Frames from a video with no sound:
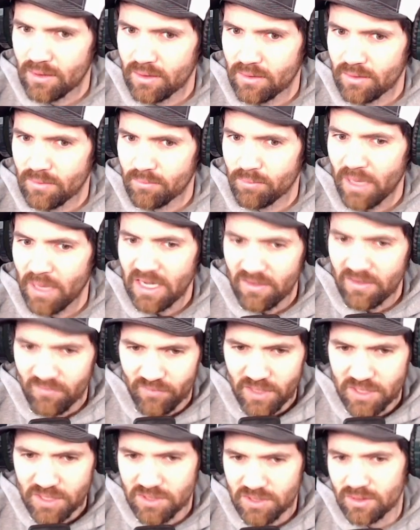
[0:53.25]

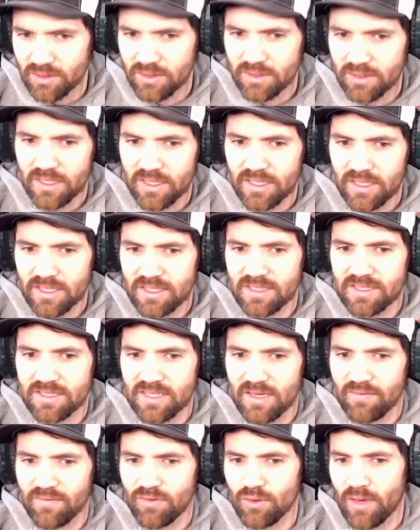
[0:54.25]
beneficial is
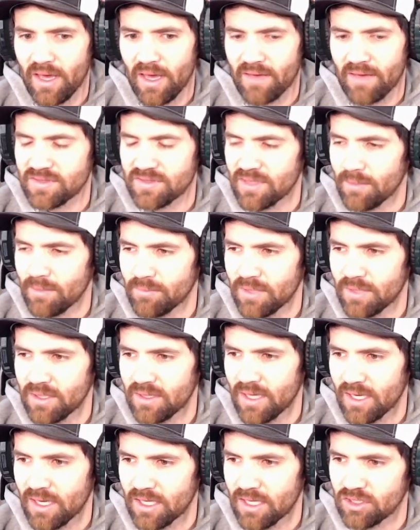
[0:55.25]
if you have something
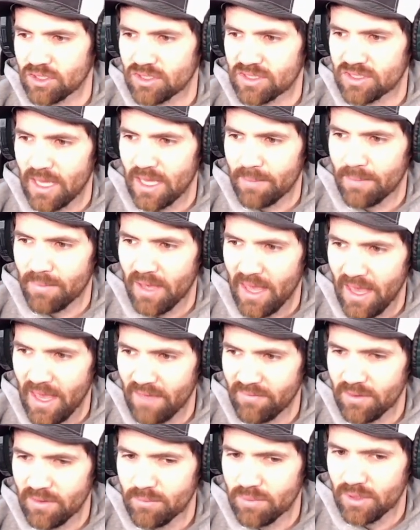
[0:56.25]
that can stop a
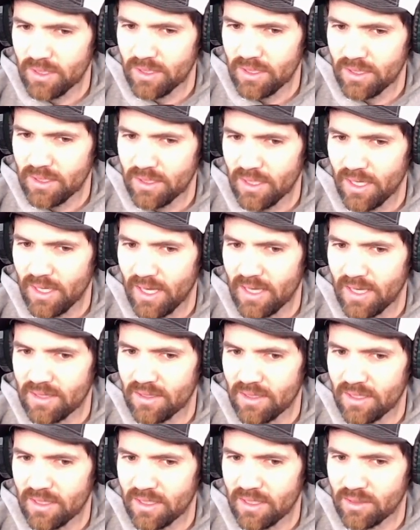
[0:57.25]
heavy bleed
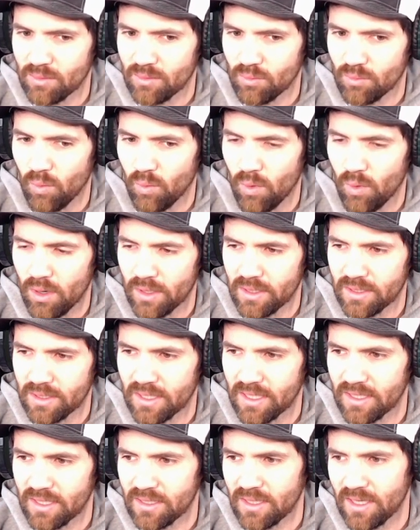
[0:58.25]
in one, and
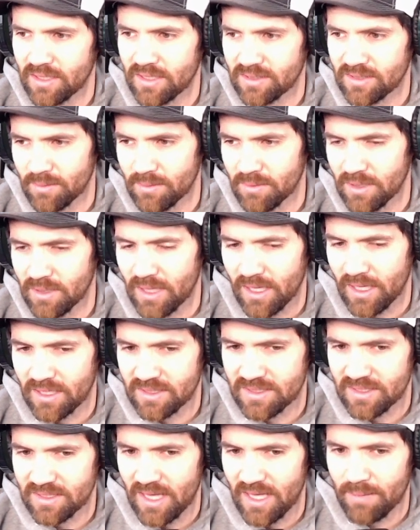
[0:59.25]
then something that can
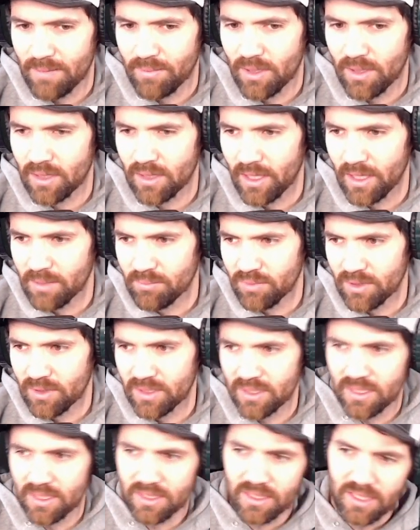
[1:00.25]
stop a light
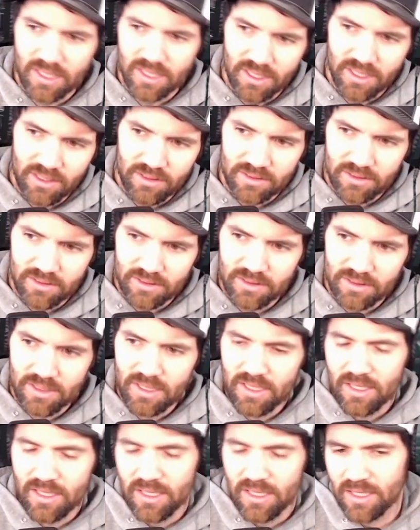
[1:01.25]
bleed and heal
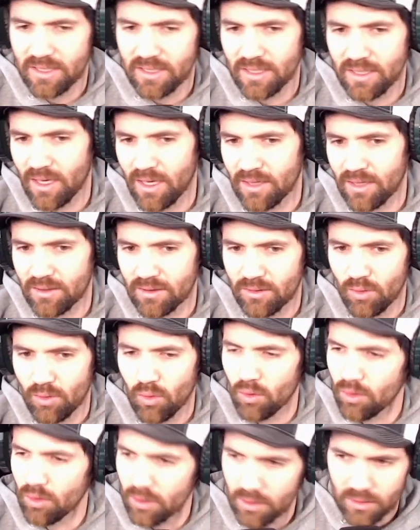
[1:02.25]
in the other,
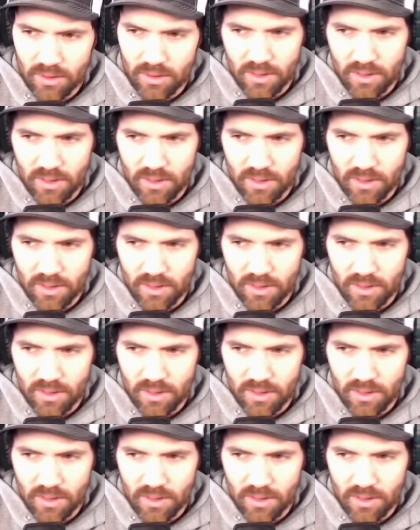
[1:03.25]
or